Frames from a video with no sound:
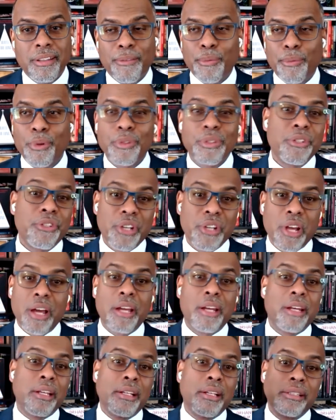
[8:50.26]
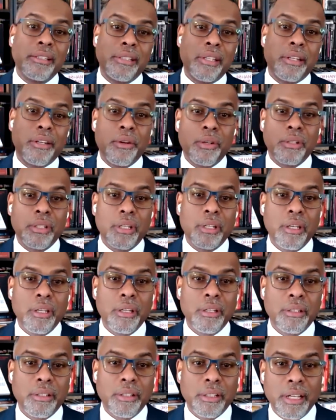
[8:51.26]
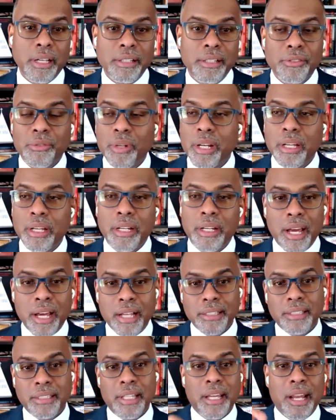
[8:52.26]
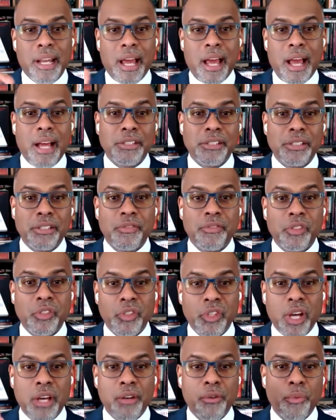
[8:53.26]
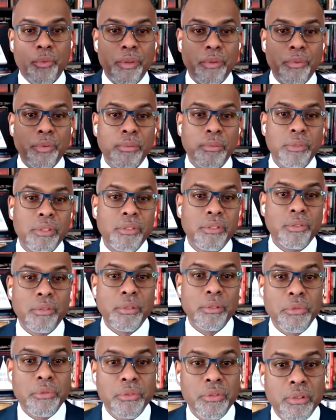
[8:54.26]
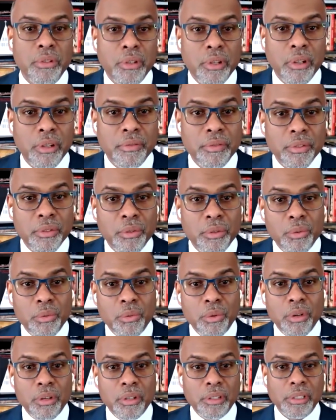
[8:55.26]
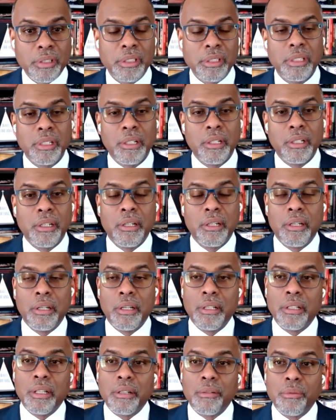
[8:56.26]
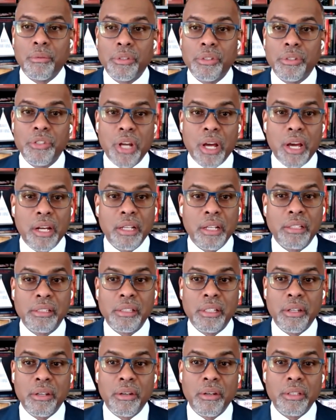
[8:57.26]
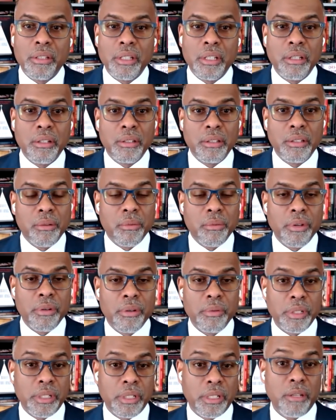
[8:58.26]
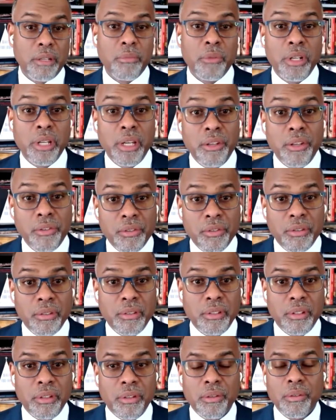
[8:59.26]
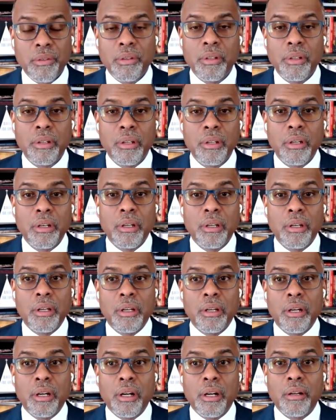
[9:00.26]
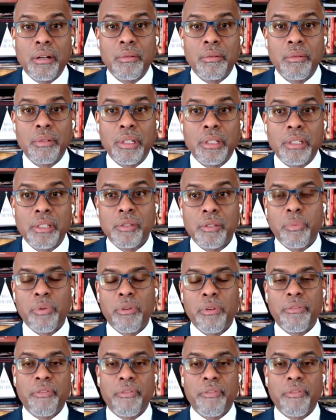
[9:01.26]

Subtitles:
that we're the shining city on the hill, as Reagan adds that adjective to John Winthrop's description of the New World, that we're the shining city on the hill, that we're a redeemer nation, that this